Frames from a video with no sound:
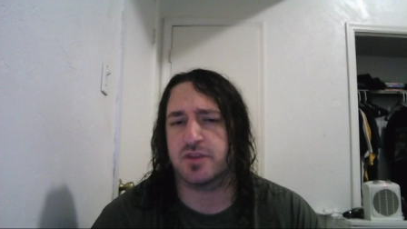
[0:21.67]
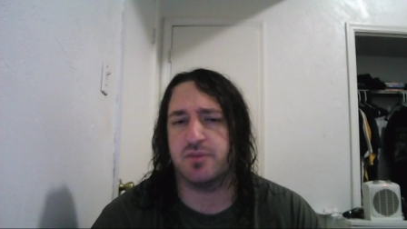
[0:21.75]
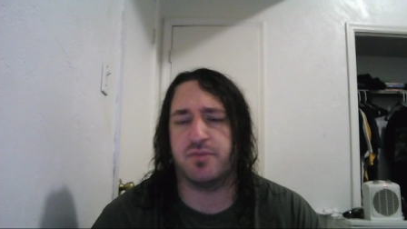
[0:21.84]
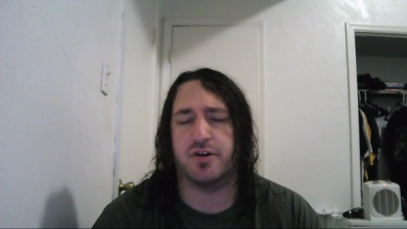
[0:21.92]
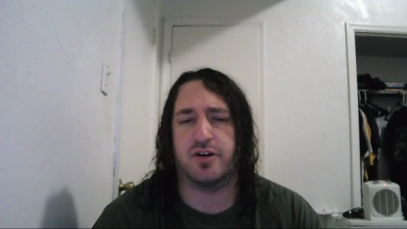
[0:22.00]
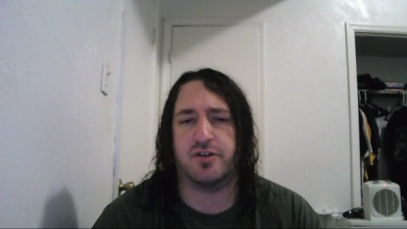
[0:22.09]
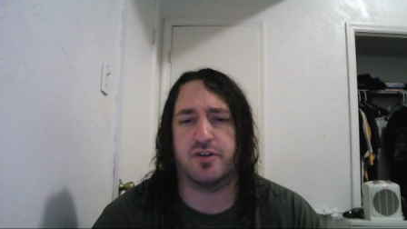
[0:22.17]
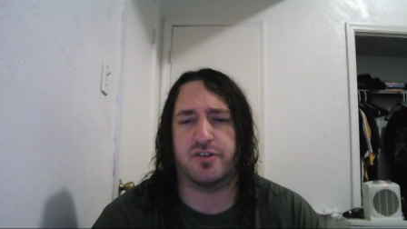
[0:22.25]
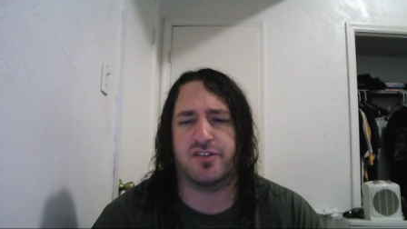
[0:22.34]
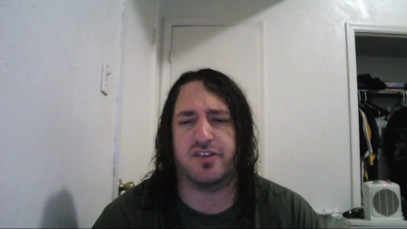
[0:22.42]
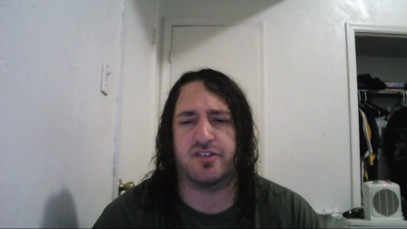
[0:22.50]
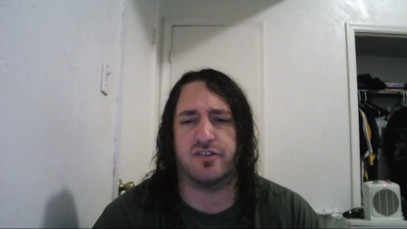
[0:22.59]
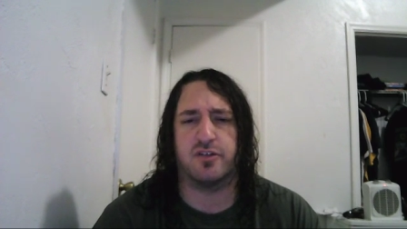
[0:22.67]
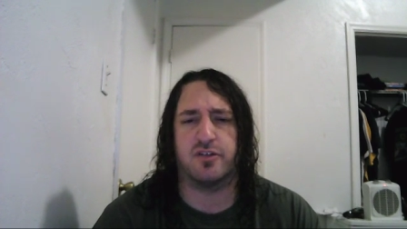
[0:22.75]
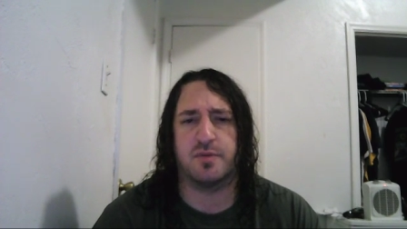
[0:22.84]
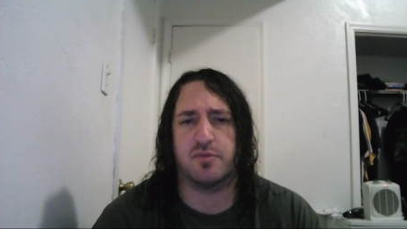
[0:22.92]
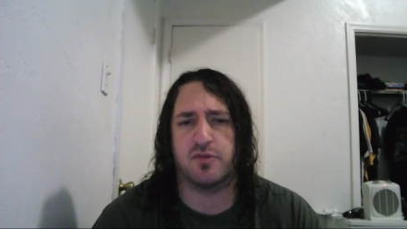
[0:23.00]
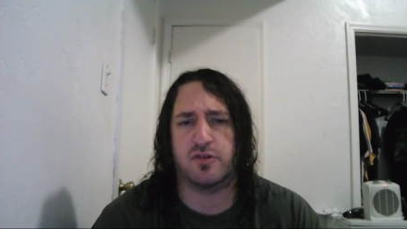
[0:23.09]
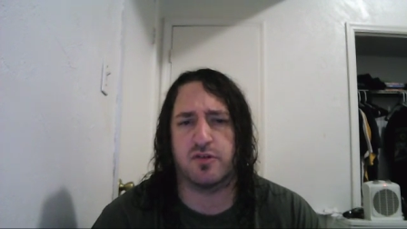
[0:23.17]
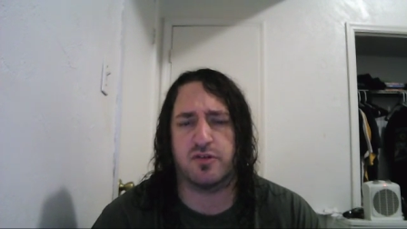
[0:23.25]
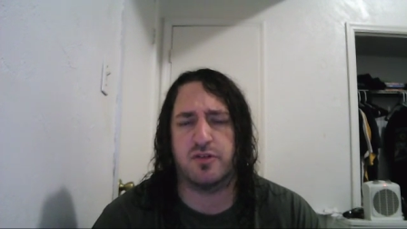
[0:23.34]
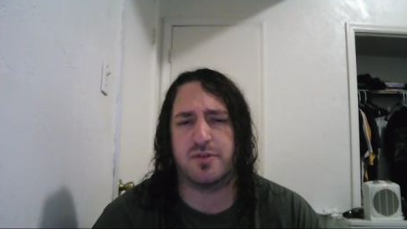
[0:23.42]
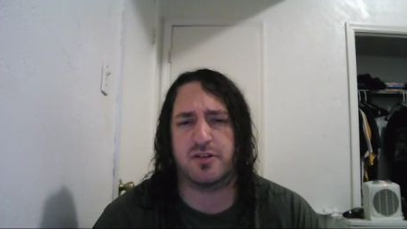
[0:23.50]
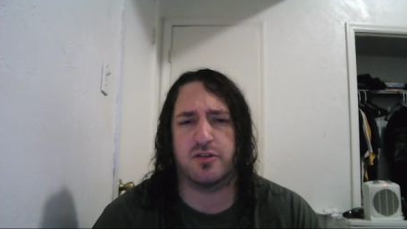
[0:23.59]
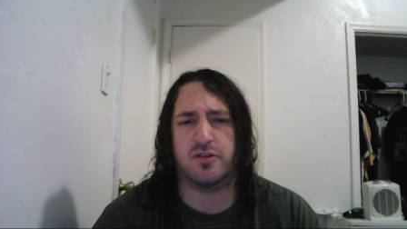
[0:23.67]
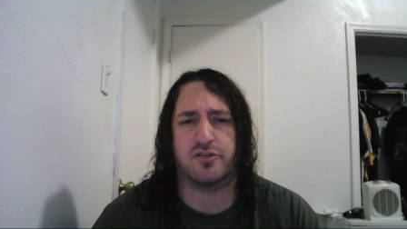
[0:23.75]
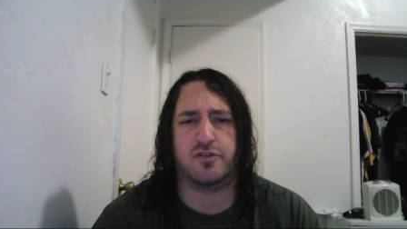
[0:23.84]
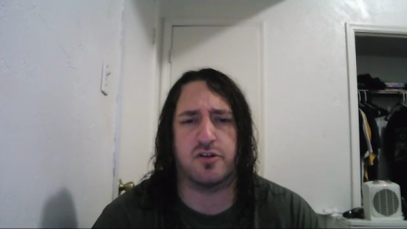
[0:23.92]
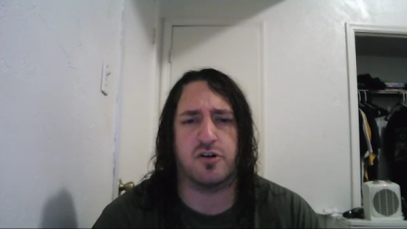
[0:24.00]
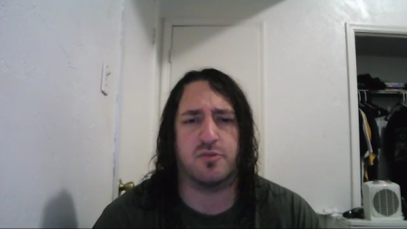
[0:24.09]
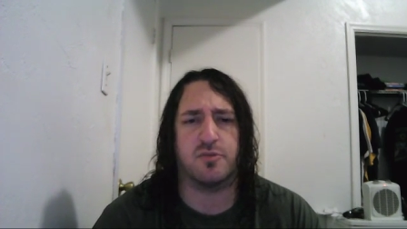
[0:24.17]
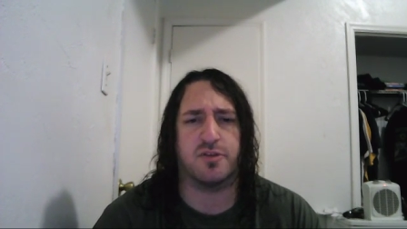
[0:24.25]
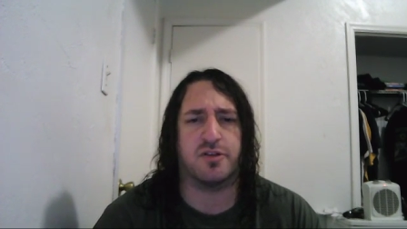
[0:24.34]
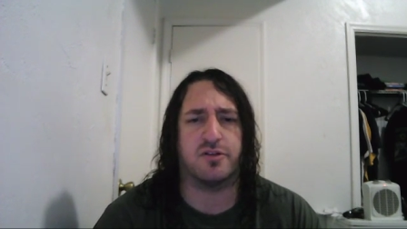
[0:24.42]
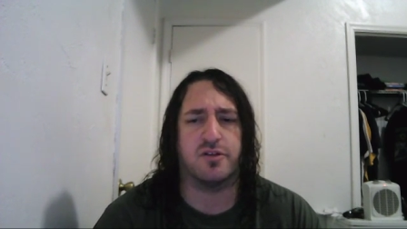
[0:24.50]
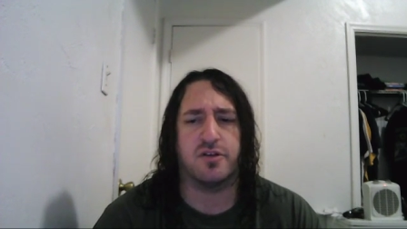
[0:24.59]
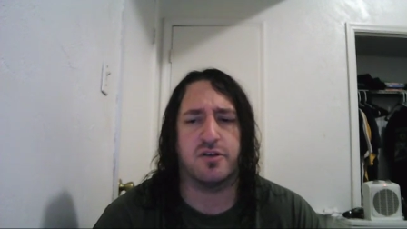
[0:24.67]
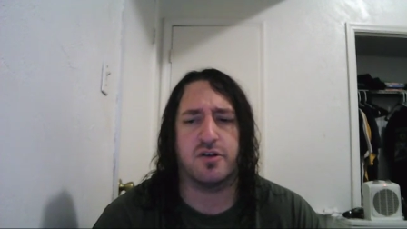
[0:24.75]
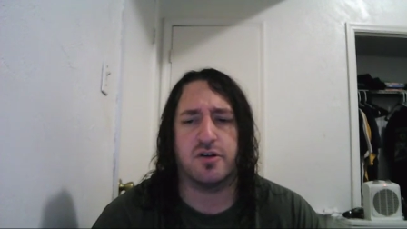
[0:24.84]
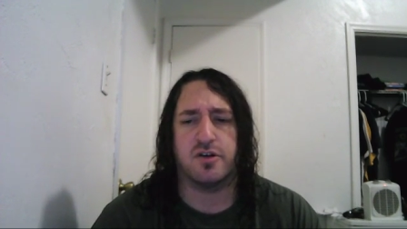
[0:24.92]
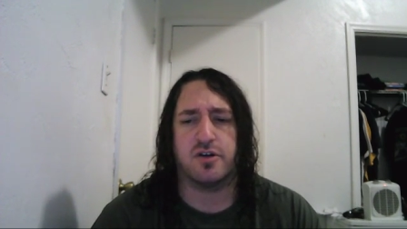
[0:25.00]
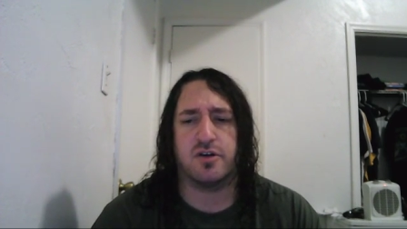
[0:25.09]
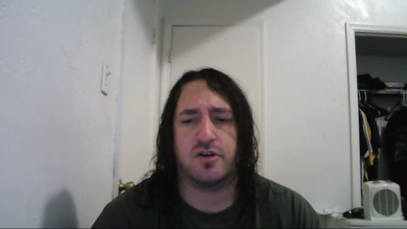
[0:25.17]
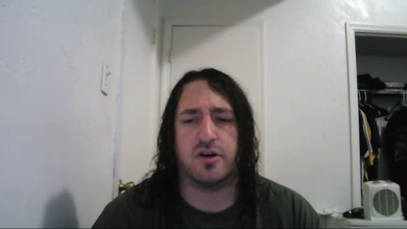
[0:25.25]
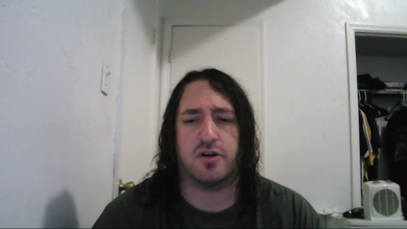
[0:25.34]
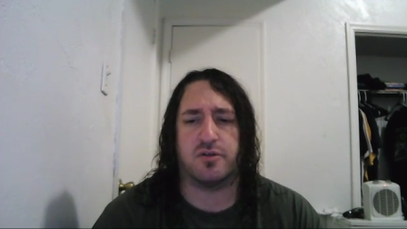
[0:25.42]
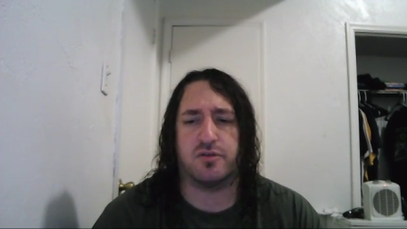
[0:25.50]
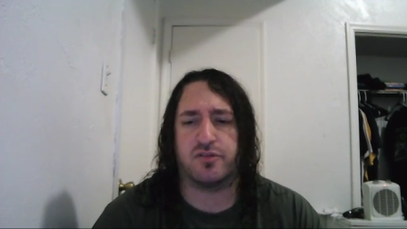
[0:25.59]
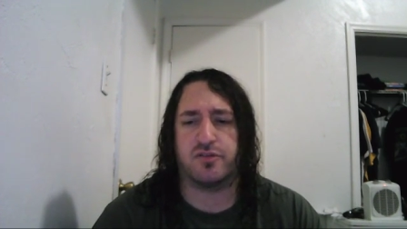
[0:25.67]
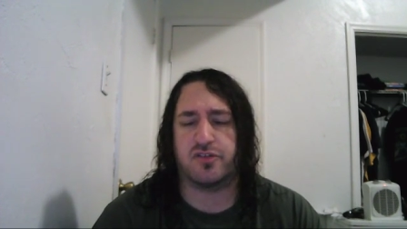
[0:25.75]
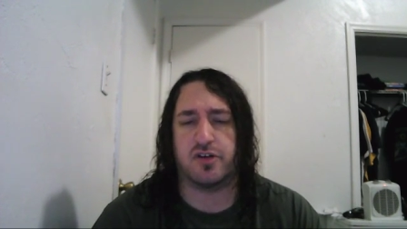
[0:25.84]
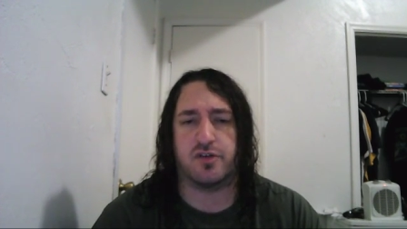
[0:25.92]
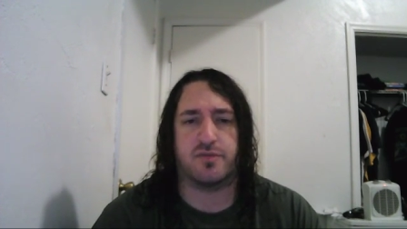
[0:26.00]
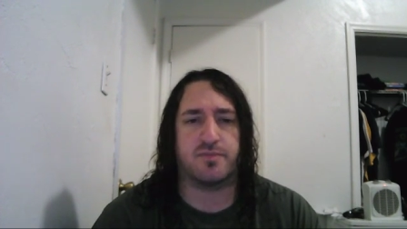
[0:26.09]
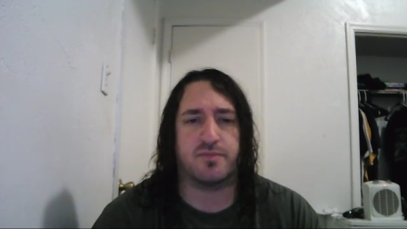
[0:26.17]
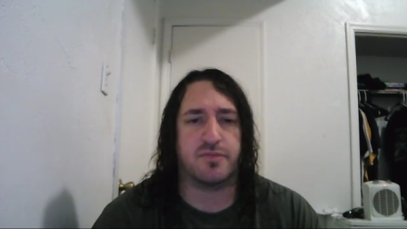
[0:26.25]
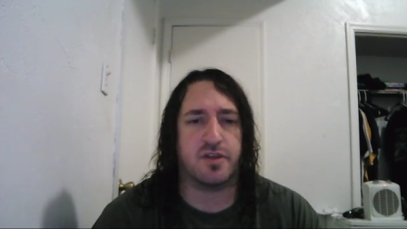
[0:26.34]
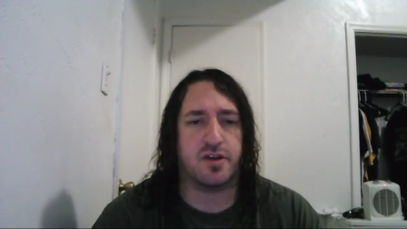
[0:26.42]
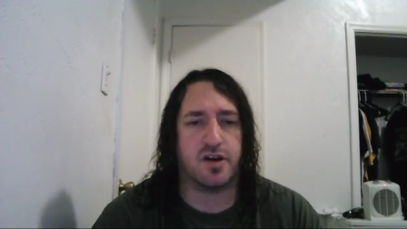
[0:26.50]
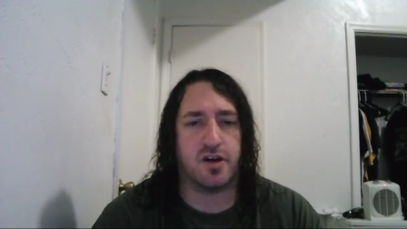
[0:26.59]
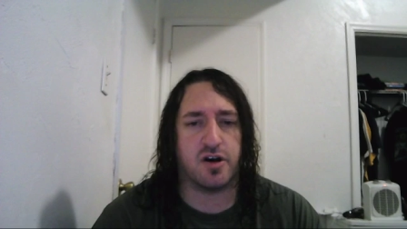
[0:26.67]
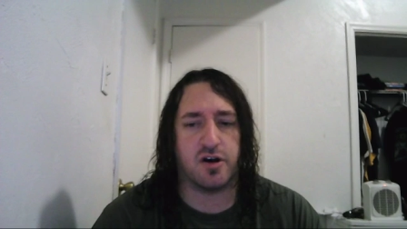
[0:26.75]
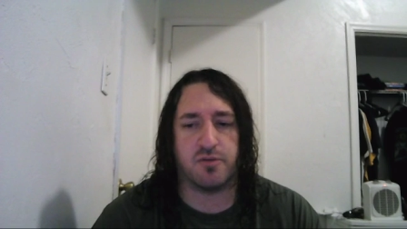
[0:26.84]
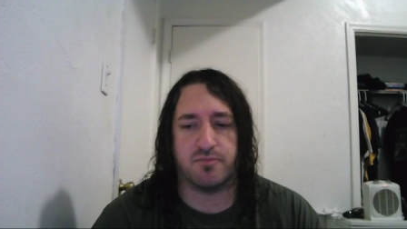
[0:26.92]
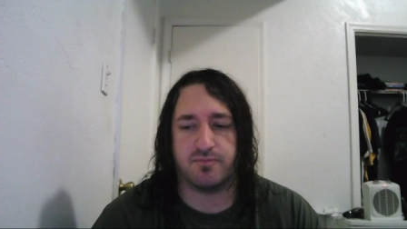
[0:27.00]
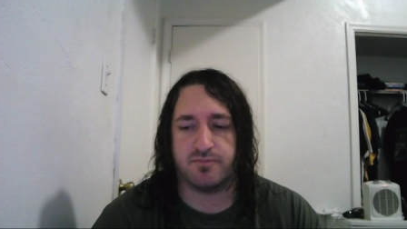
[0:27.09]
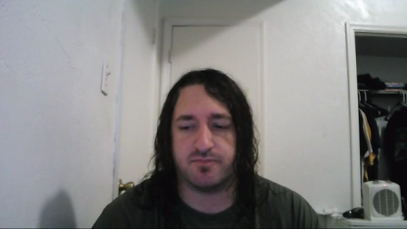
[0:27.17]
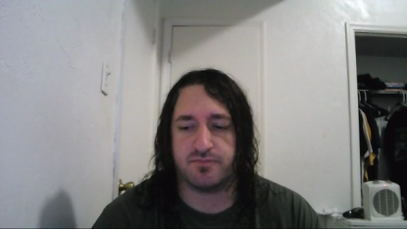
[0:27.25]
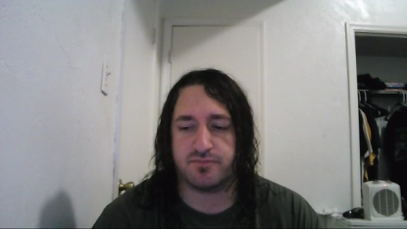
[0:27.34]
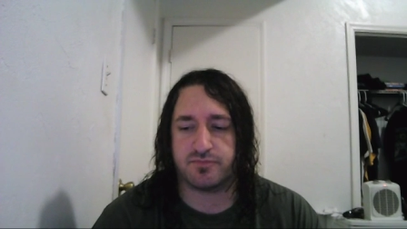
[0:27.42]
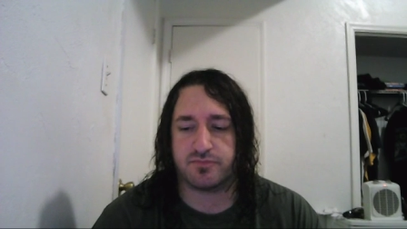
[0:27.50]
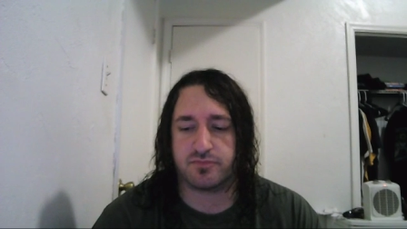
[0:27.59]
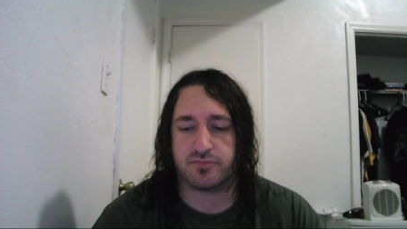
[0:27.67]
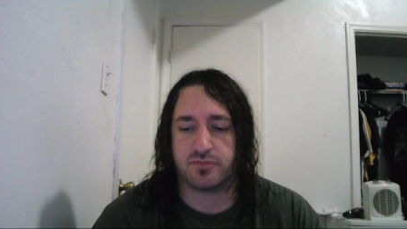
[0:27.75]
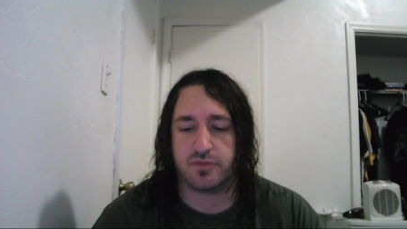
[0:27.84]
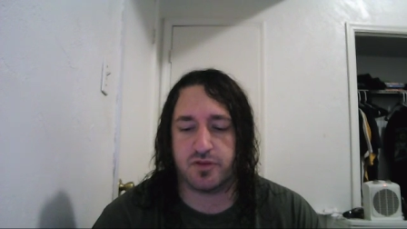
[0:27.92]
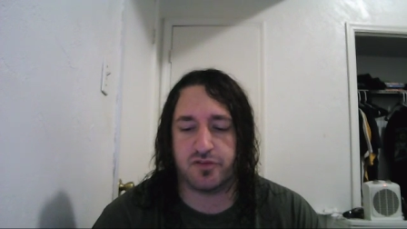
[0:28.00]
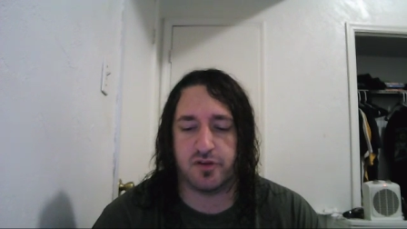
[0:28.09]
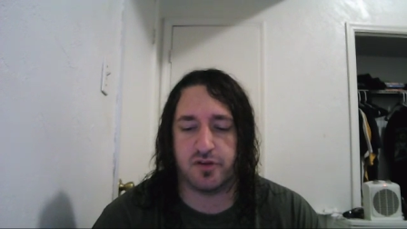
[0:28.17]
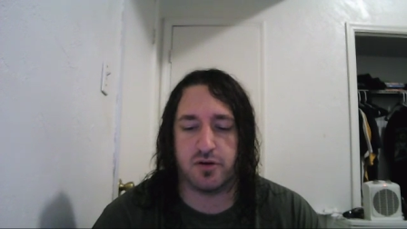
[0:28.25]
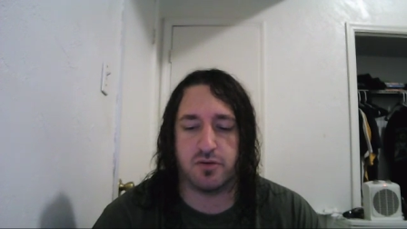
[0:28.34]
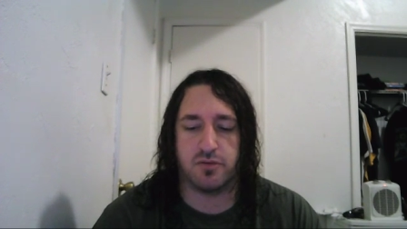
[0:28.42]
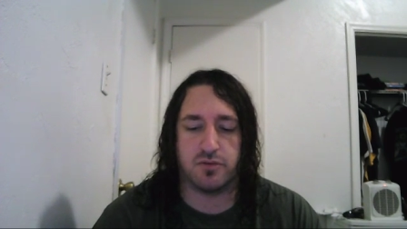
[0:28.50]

But this hits a little bit more, a little bit closer to home than other stuff. Um, so,